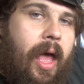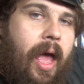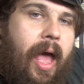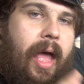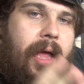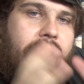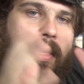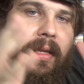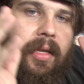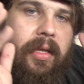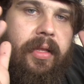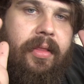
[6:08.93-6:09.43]

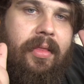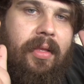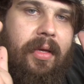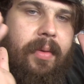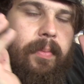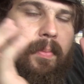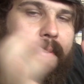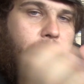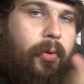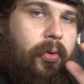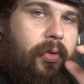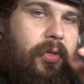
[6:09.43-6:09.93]
And the
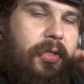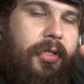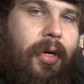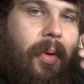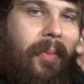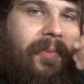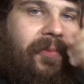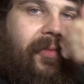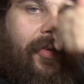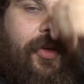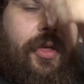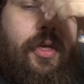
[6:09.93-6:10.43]
important
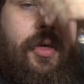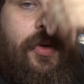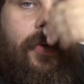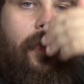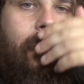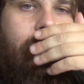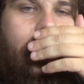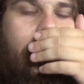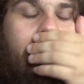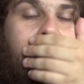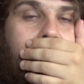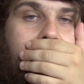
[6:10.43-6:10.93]
job for
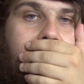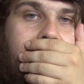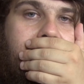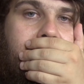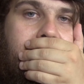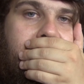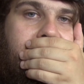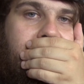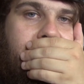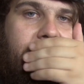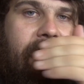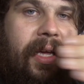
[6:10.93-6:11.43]
you
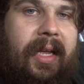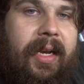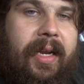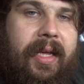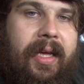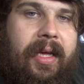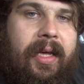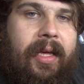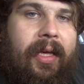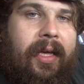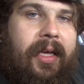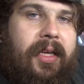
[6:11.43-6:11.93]

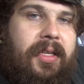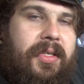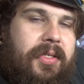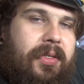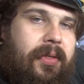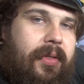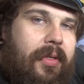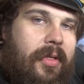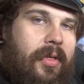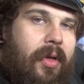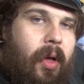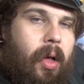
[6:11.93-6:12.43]
really is
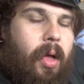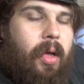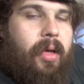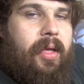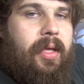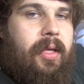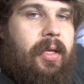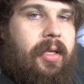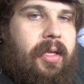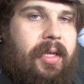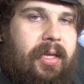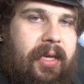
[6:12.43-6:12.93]
to
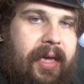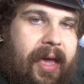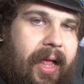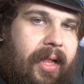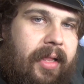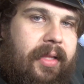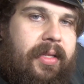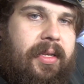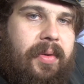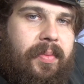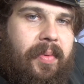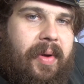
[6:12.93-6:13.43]
not
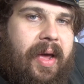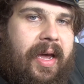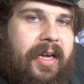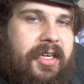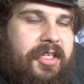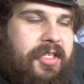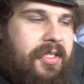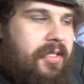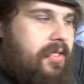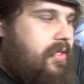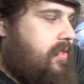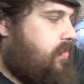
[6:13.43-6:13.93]
yell
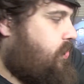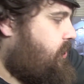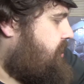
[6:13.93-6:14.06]
directions,